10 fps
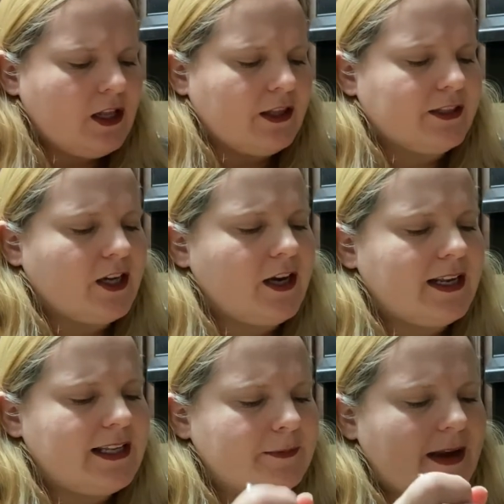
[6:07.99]
The
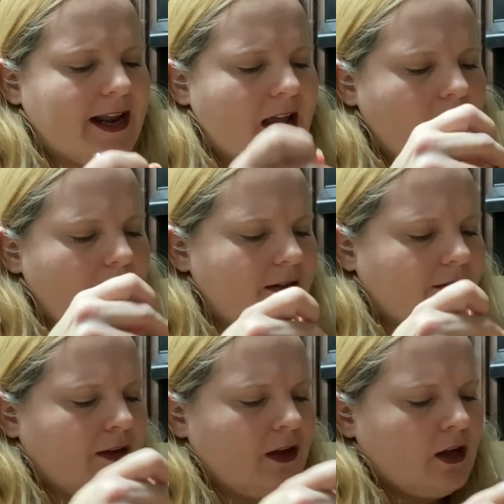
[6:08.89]
sardines by now
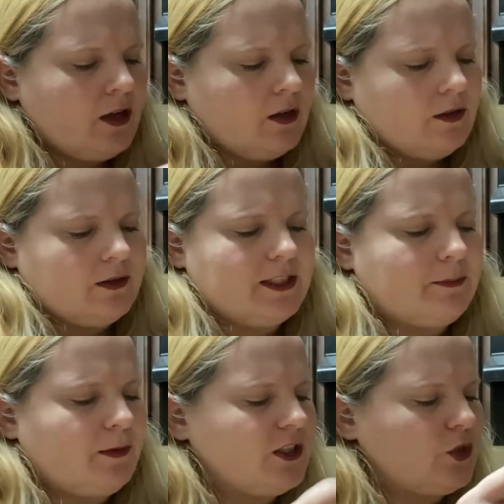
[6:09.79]
have
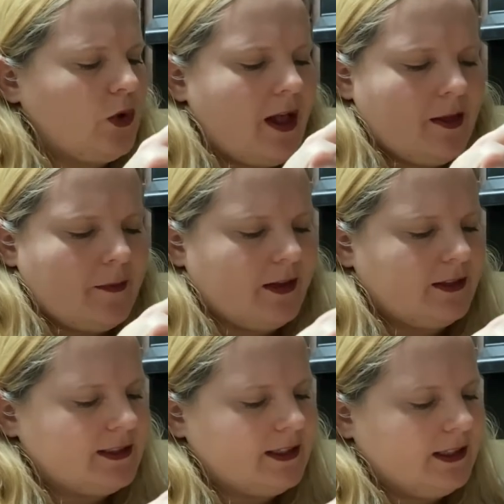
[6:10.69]
dispersed well
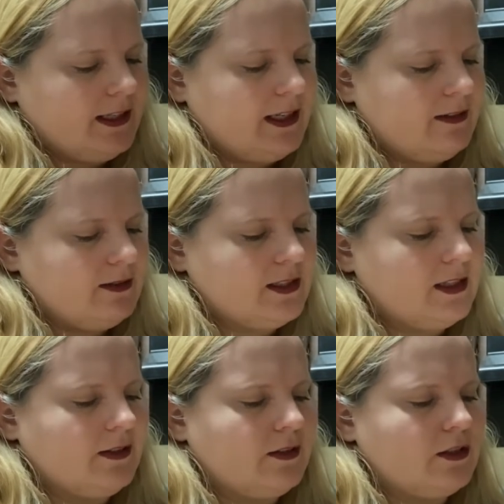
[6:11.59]
amongst the leaves,
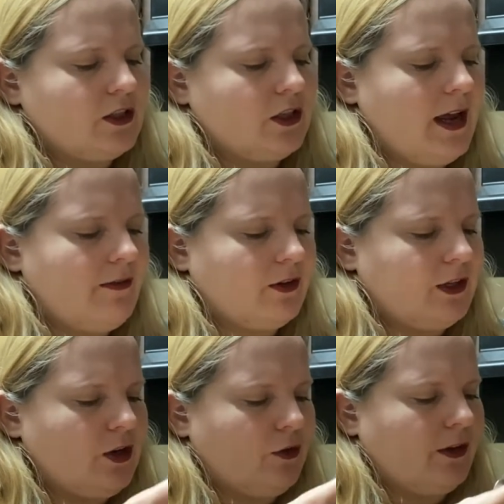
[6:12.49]
so
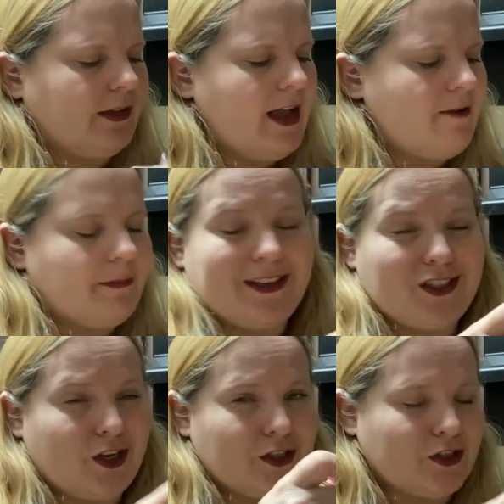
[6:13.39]
you don't really have big
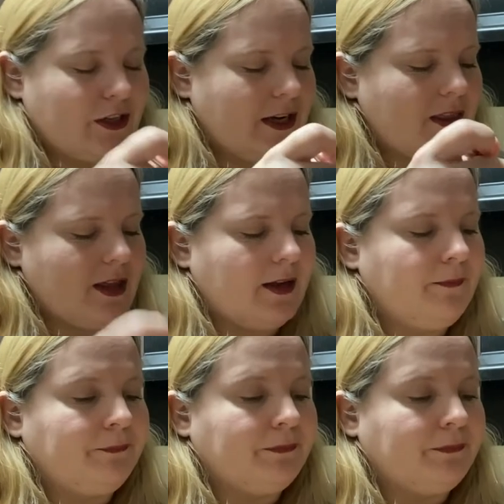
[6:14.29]
chunks or anything.